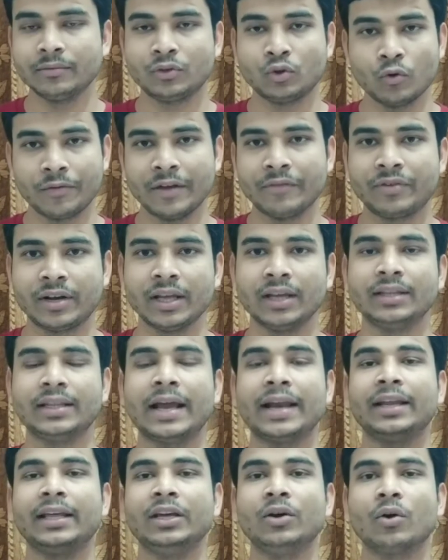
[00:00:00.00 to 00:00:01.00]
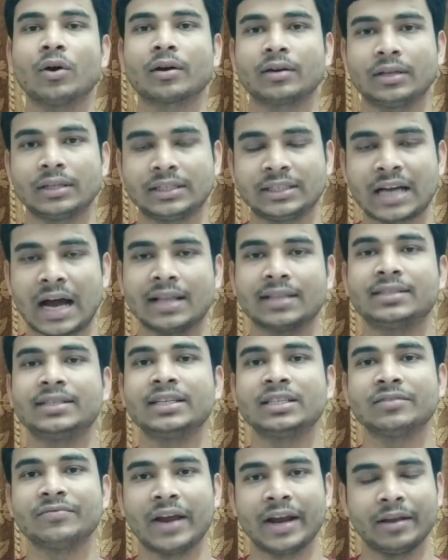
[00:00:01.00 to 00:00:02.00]
two fifty, then your chance
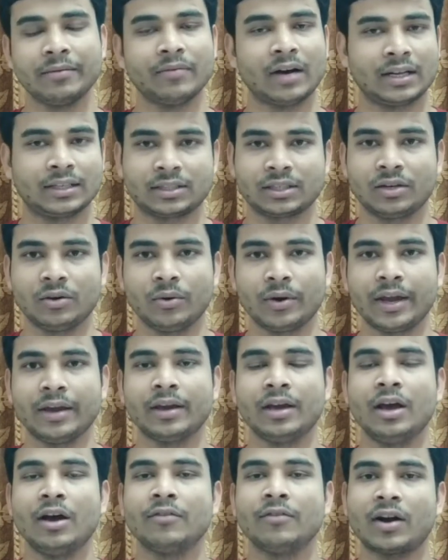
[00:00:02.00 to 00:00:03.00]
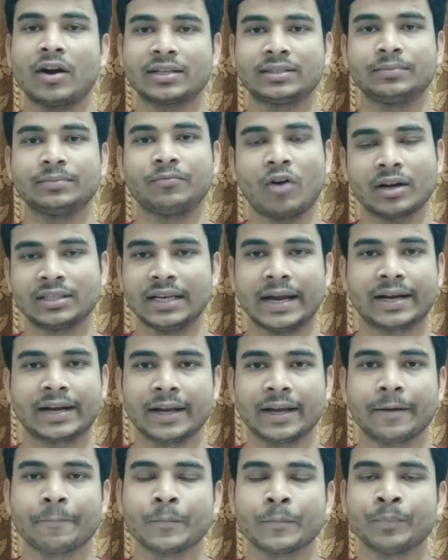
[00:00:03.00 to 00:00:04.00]
is very much. Okay, for for
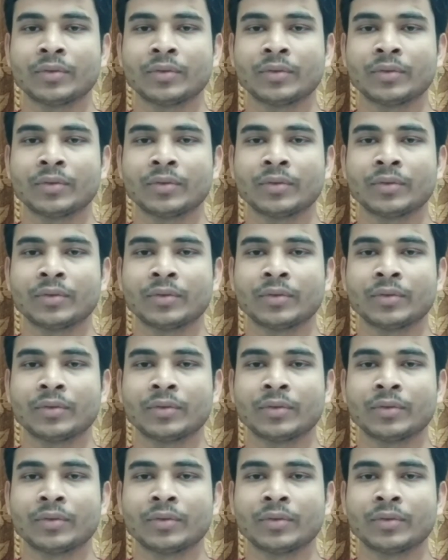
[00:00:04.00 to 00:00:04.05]
selecting.